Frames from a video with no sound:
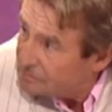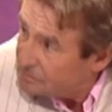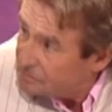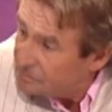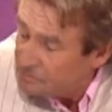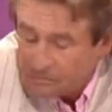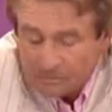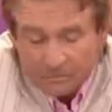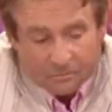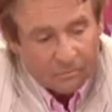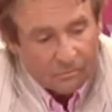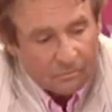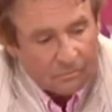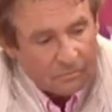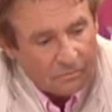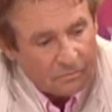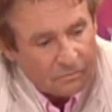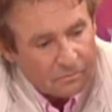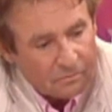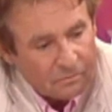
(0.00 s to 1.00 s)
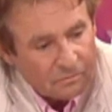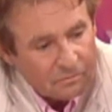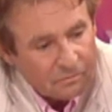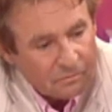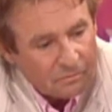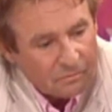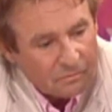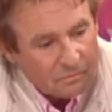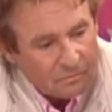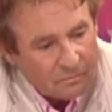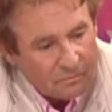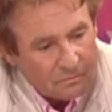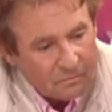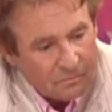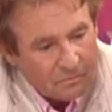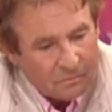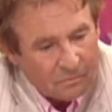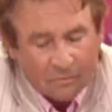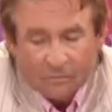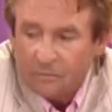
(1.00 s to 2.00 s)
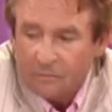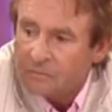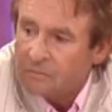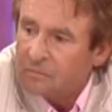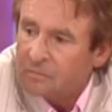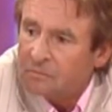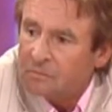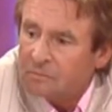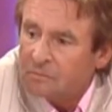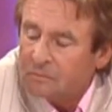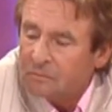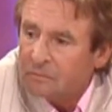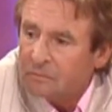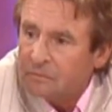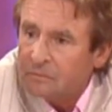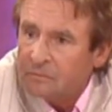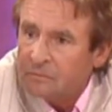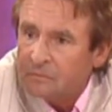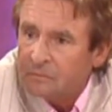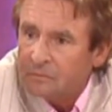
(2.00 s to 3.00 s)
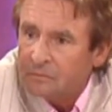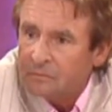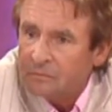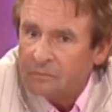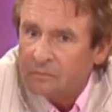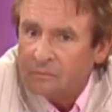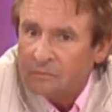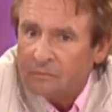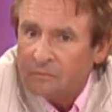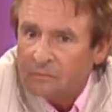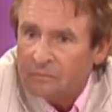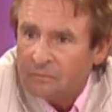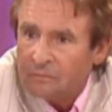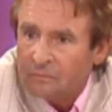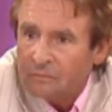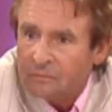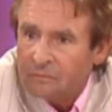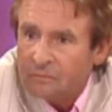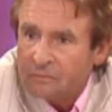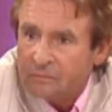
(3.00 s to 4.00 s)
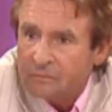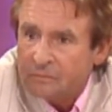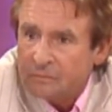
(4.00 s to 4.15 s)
This person isn't speaking.